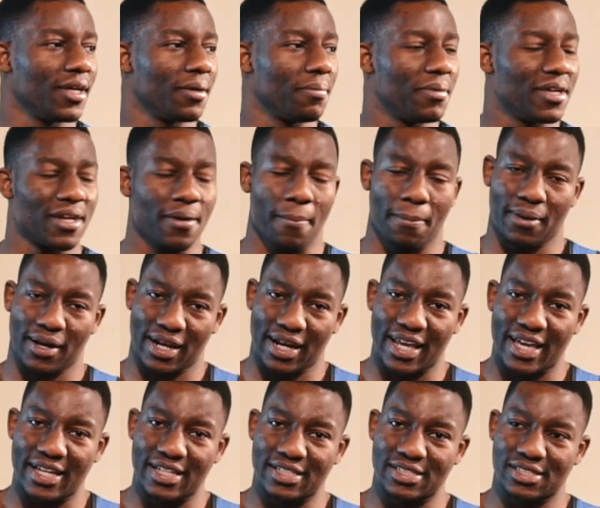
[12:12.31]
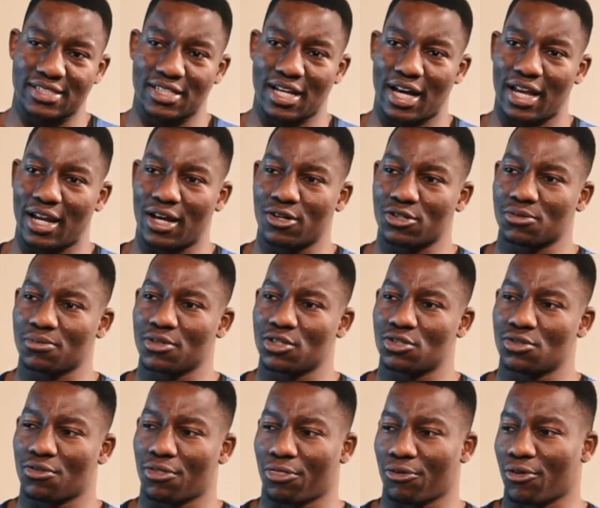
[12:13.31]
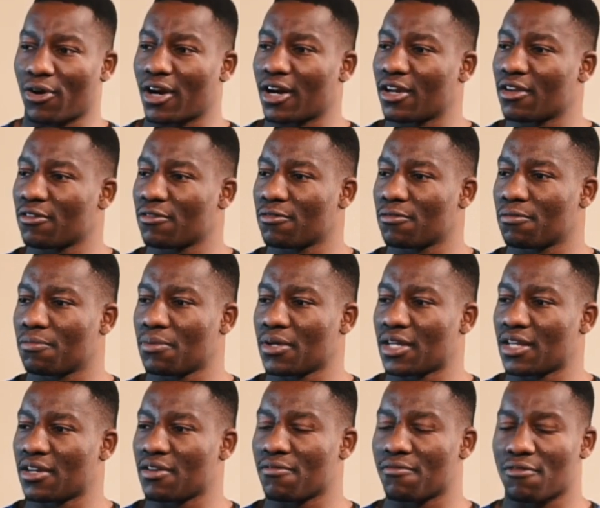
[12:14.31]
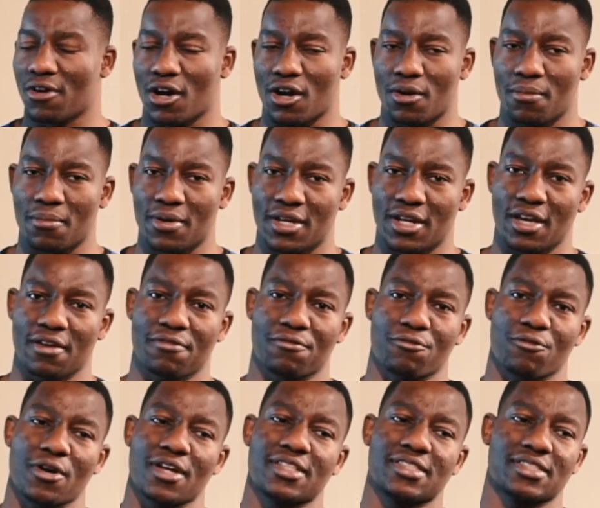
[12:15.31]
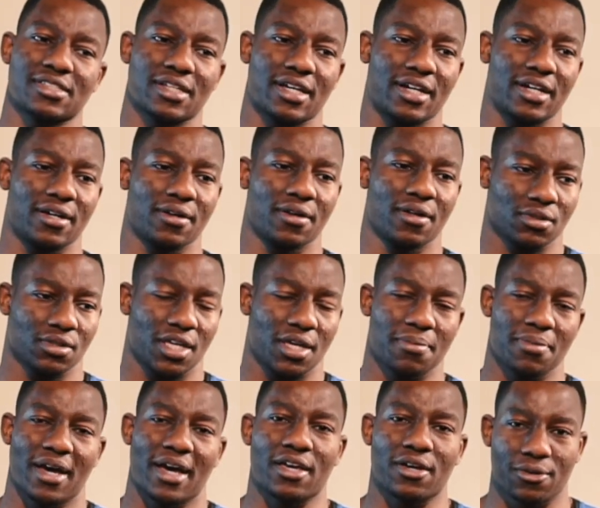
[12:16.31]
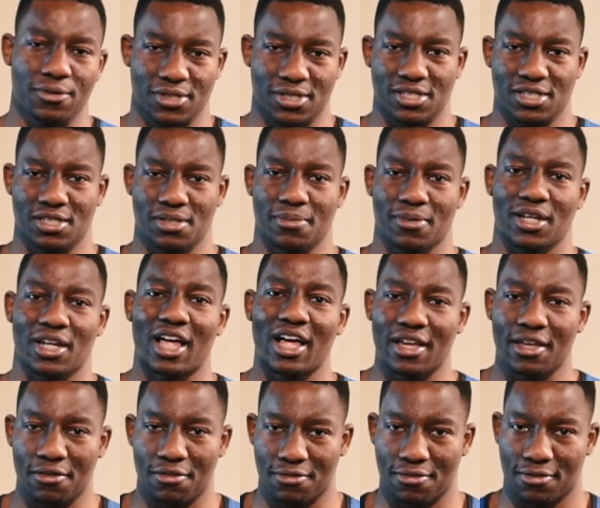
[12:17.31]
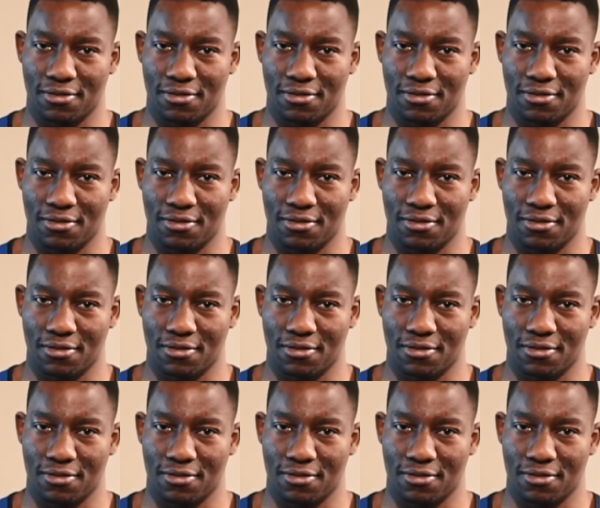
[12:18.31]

be in a place that allows me to thrive, be in an environment, have friends that keep that ecosystem alive.